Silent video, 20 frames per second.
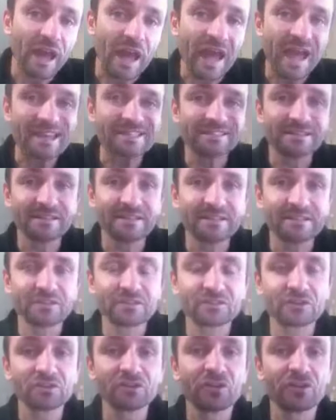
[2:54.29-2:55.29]
as in
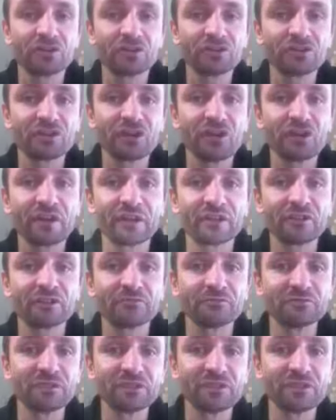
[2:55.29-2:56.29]
this kind of style that
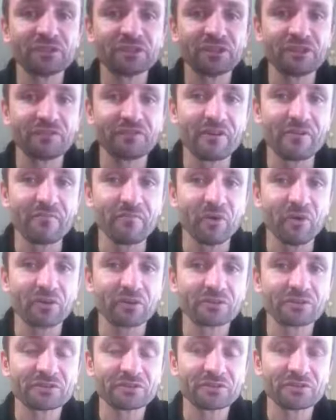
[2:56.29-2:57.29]
comes in a cigarette
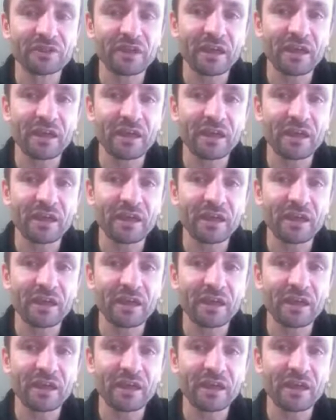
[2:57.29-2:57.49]
box.